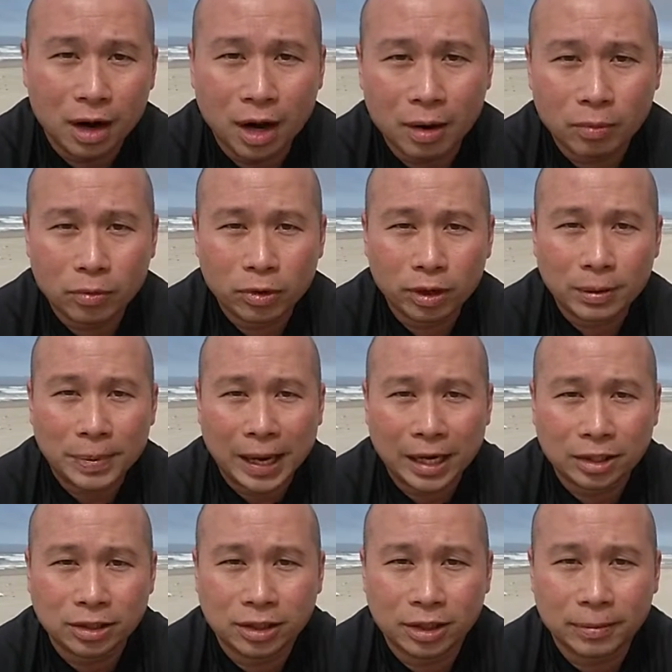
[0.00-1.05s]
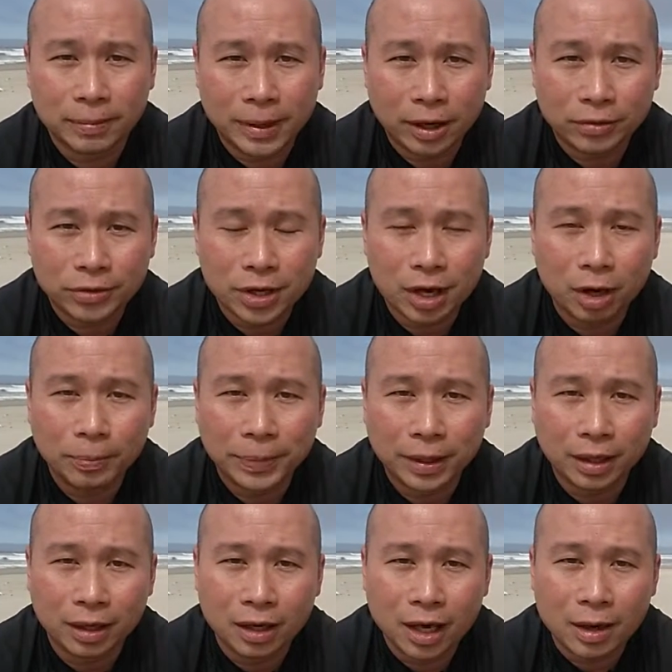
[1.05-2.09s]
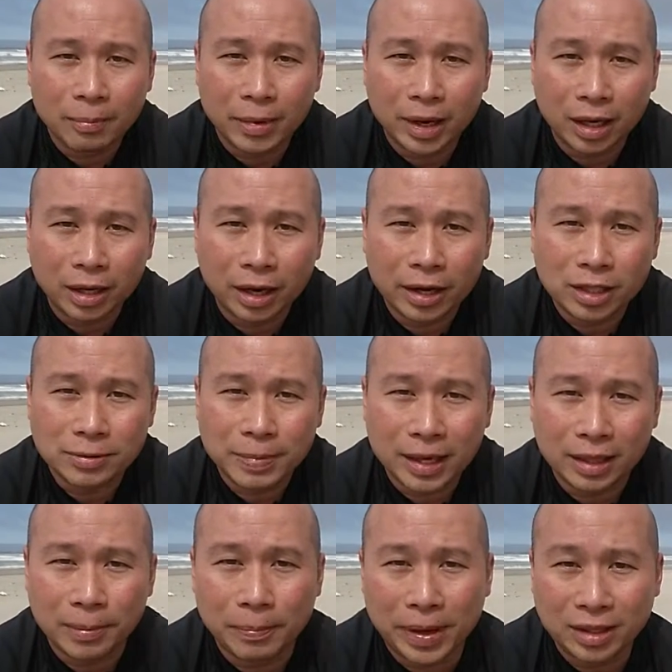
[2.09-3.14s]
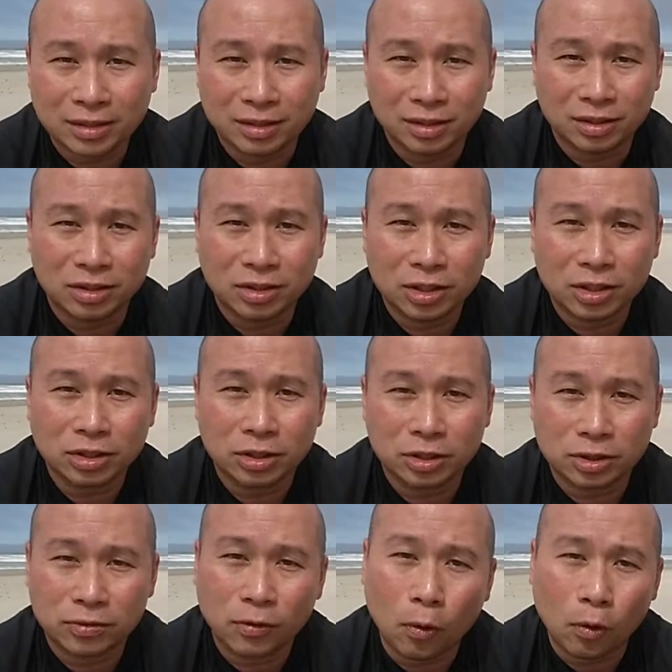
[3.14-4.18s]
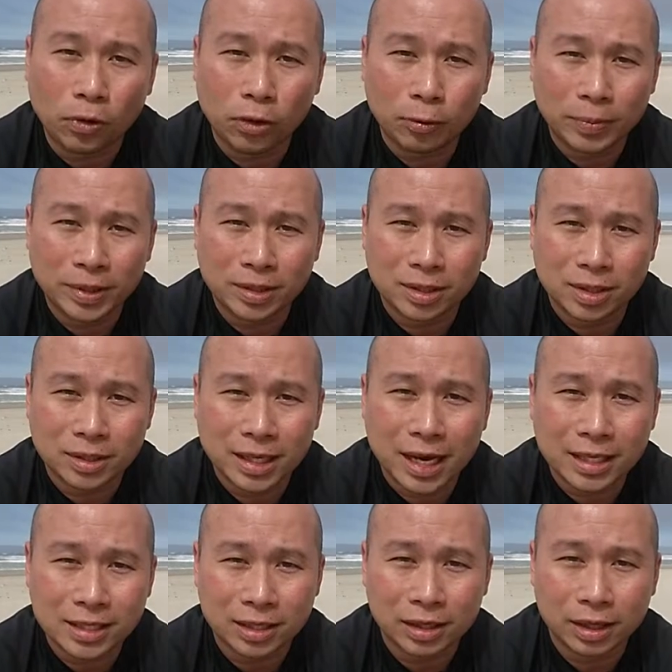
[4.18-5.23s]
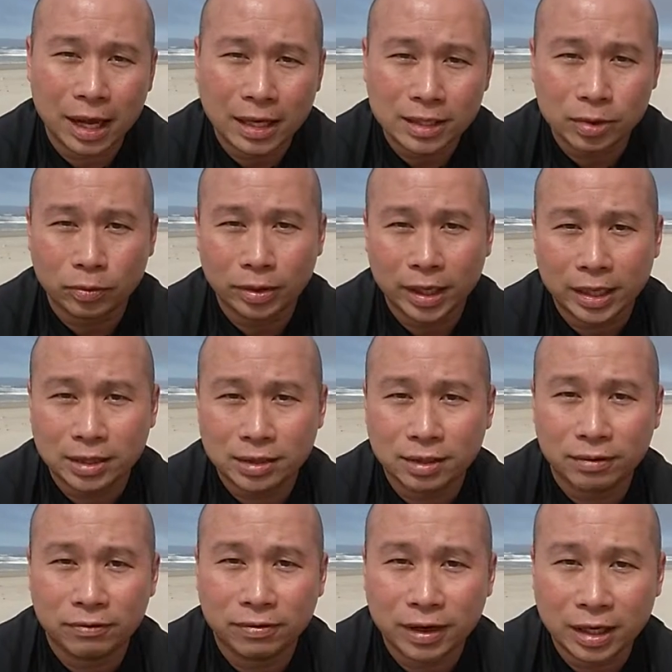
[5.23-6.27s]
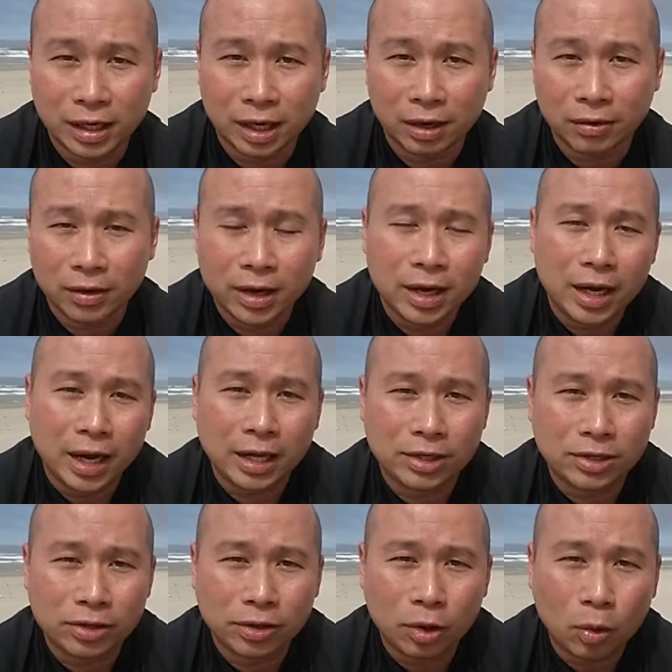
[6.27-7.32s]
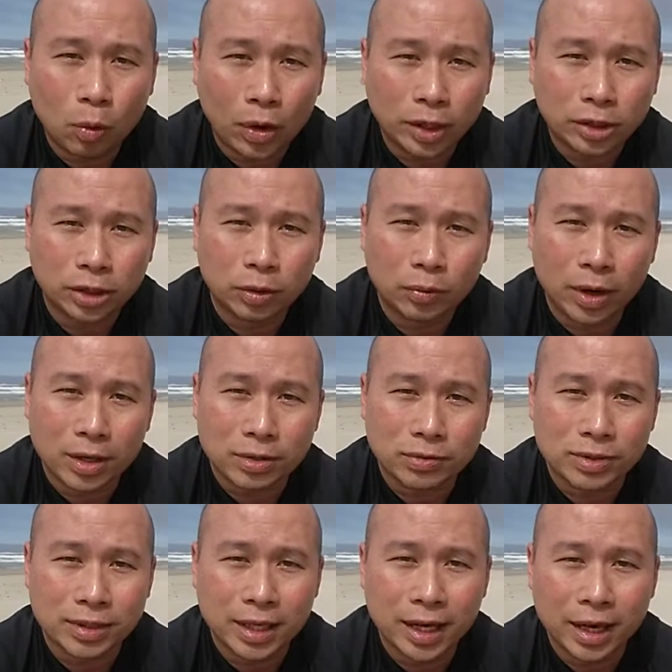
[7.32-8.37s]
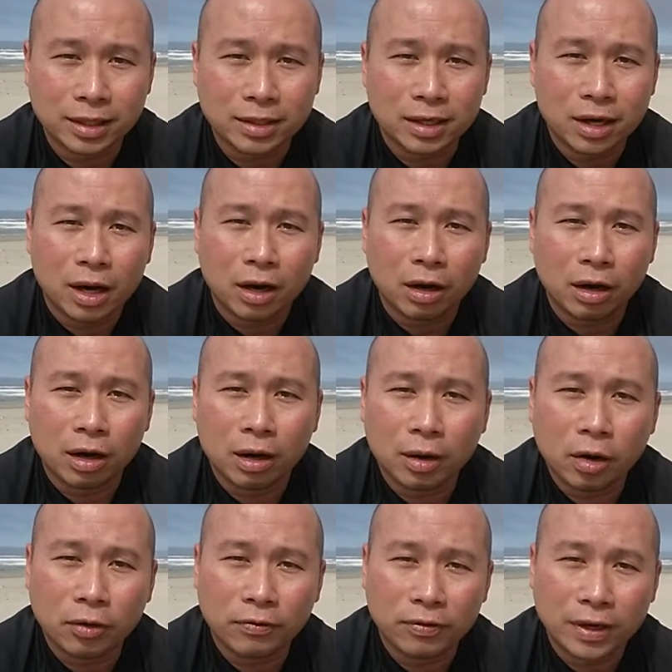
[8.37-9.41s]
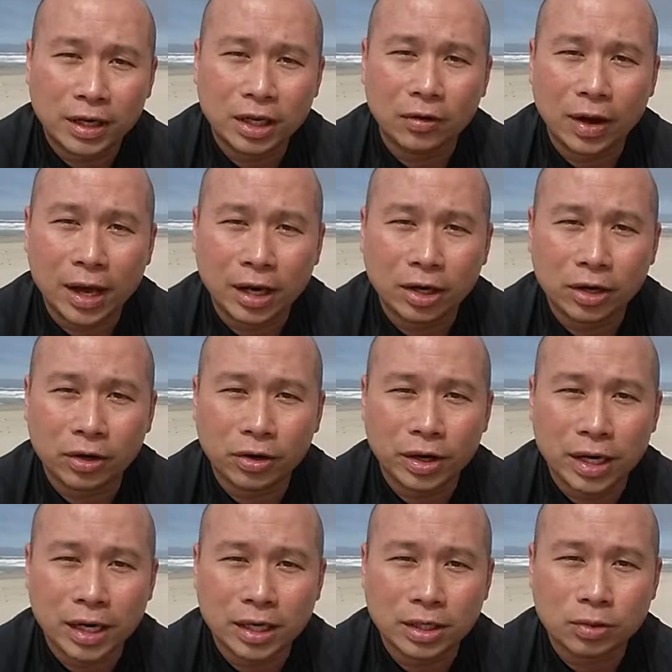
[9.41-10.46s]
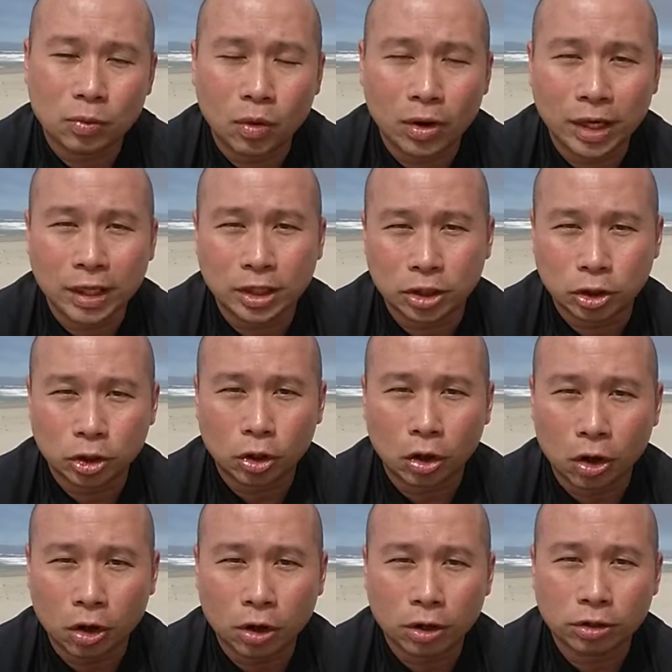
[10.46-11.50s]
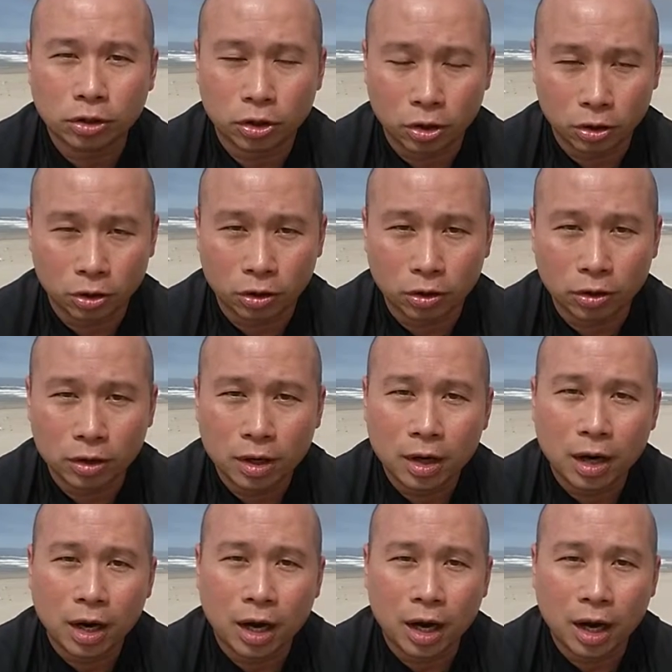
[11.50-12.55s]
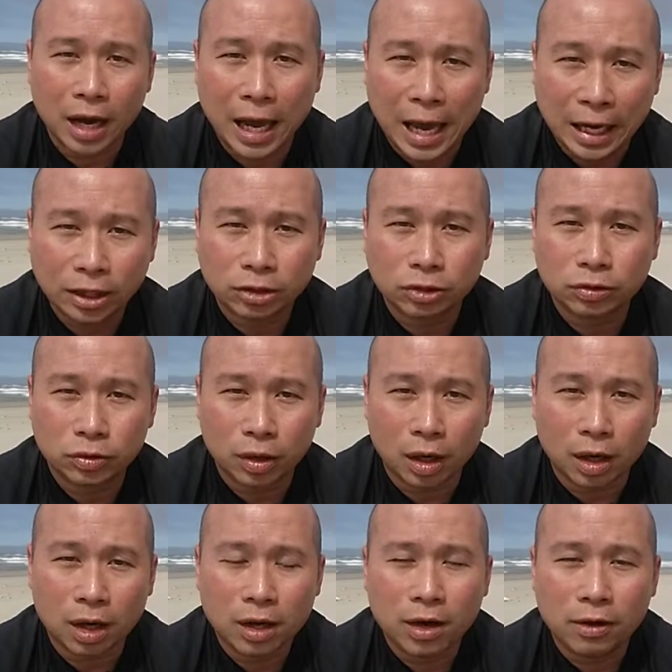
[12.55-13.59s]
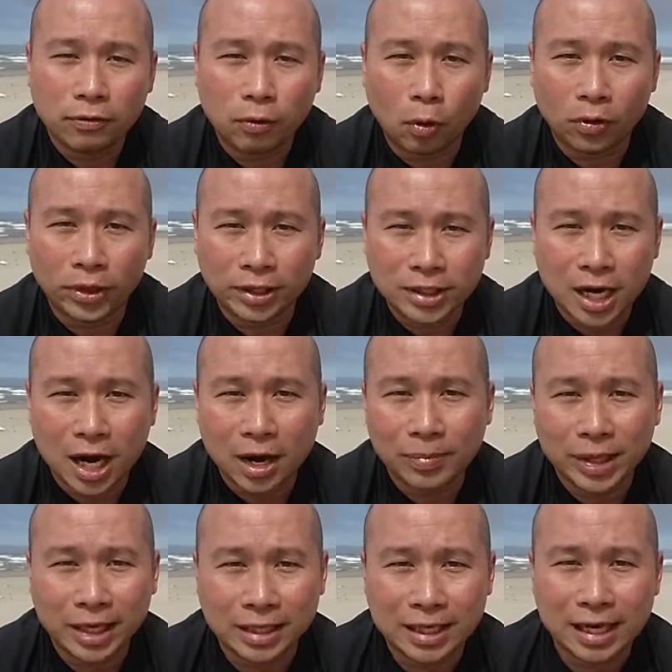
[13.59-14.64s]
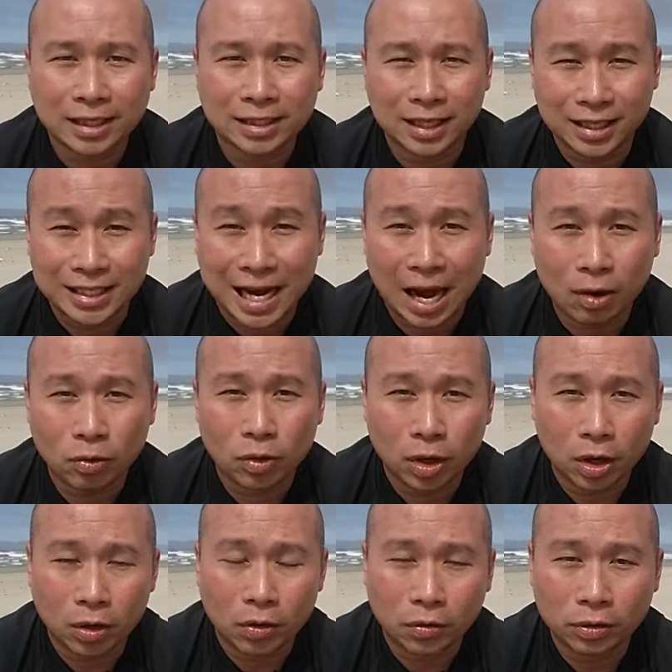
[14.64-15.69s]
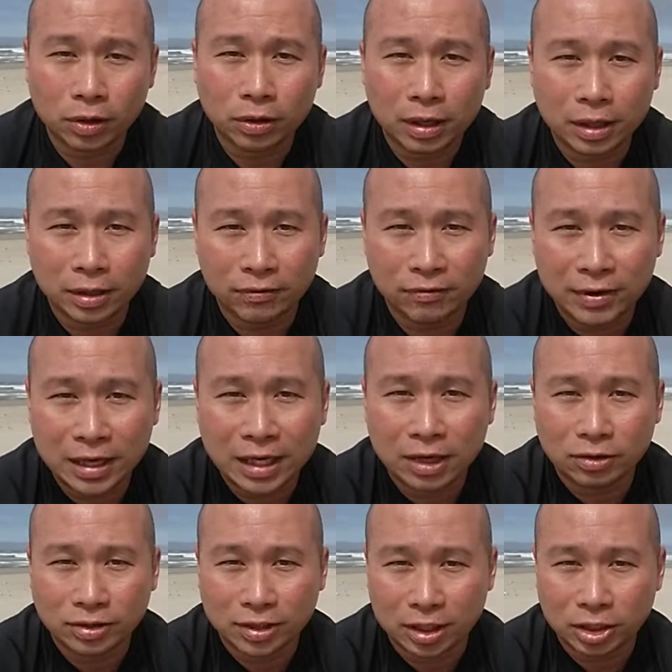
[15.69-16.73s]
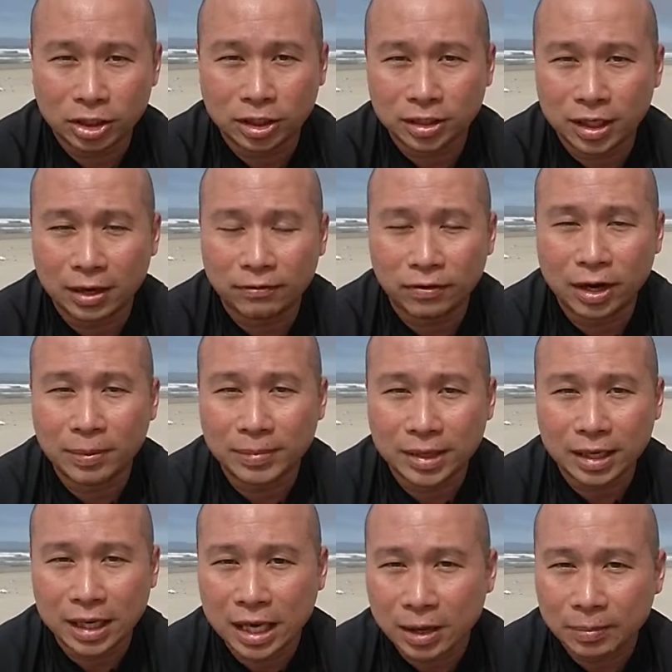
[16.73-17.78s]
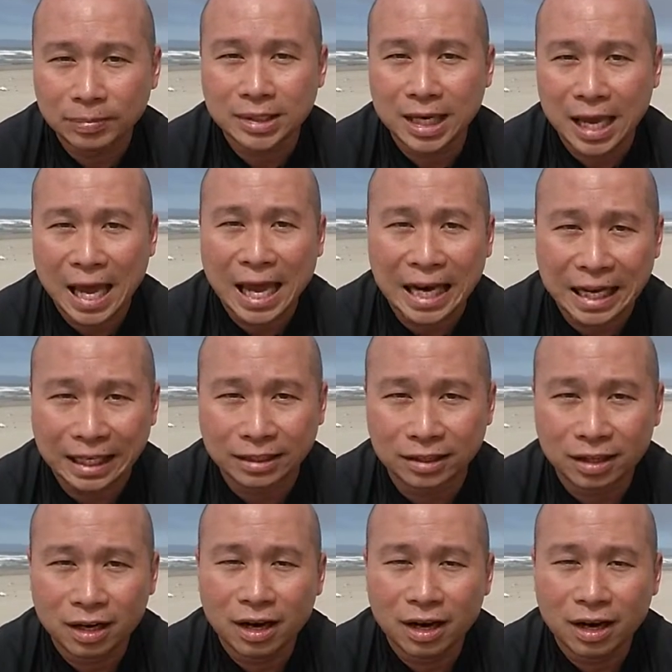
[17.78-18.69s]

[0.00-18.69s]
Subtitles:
I'm really passionate about helping my clients make the best decisions for their business as it relates to video. And so the question was that her video editor is wanting to charge her extra for the time that it to download the videos that she sent for him to edit.